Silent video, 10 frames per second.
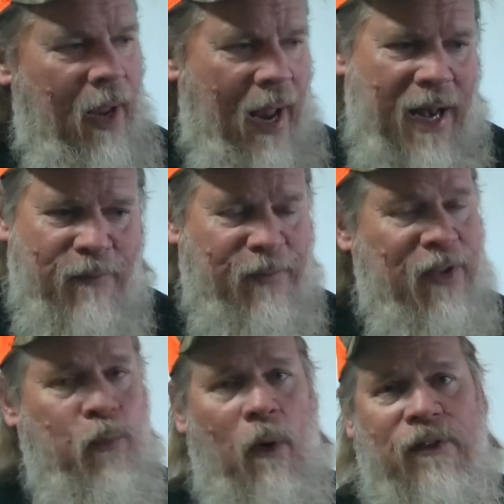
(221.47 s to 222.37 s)
And if
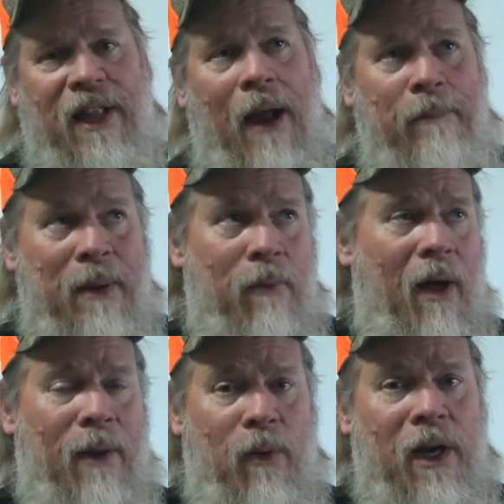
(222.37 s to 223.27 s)
this works out, people
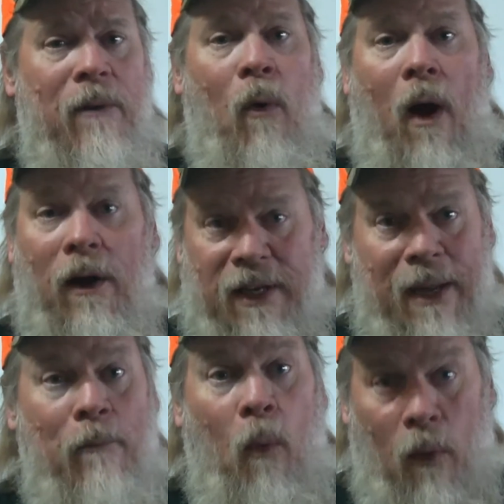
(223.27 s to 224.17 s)
might want to hear more, I'll get
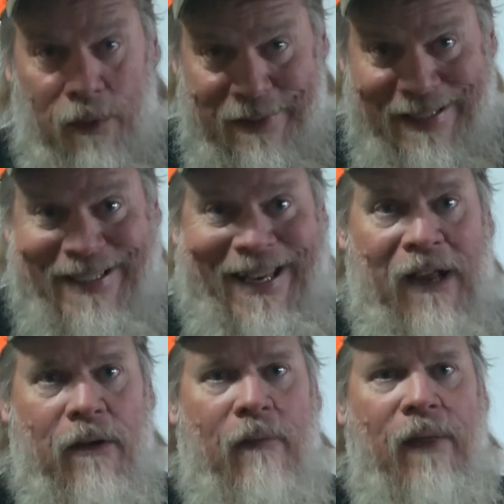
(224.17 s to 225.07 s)
more
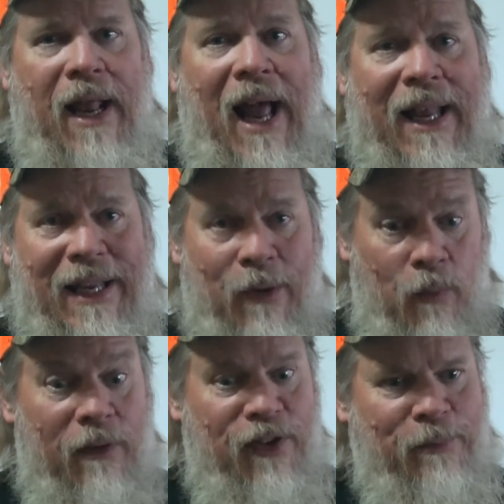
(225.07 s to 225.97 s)
detailed on that. I can get
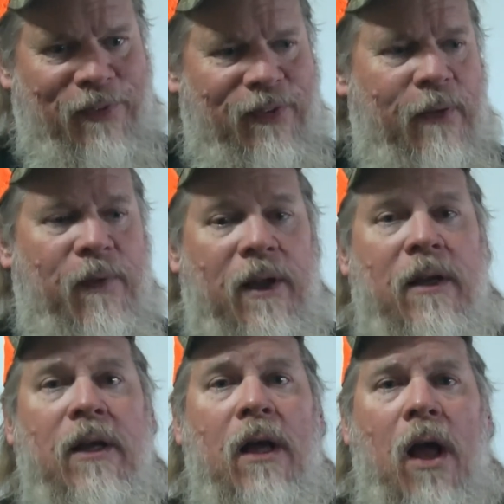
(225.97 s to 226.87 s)
really specific.
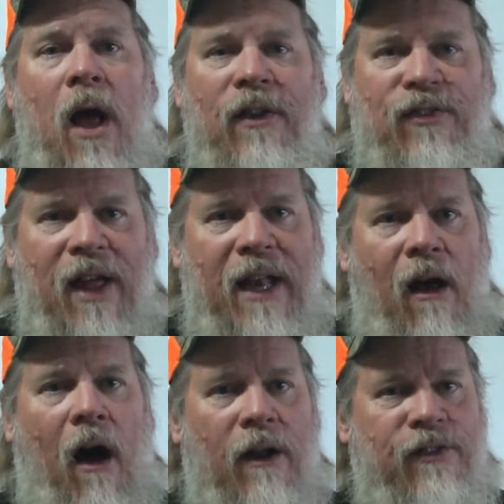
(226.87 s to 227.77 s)
Set
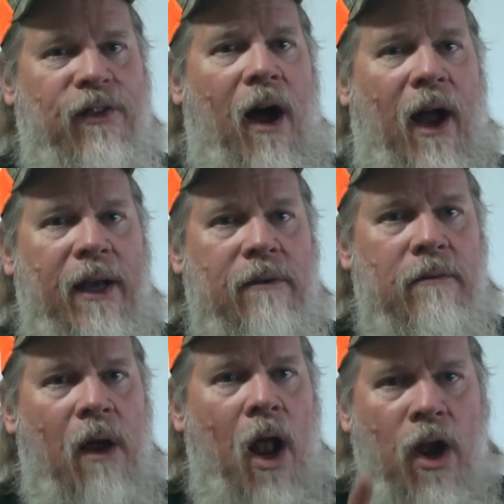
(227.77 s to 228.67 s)
on sign.
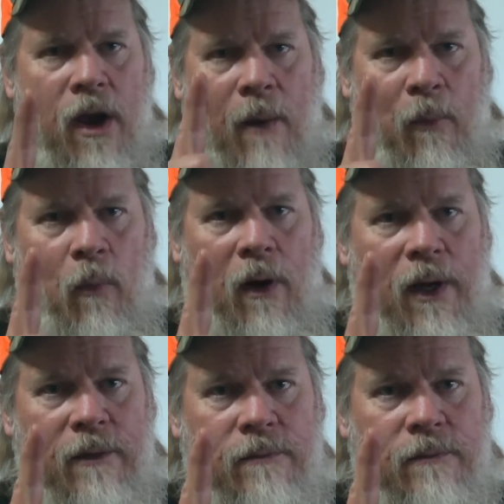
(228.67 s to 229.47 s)
Number one.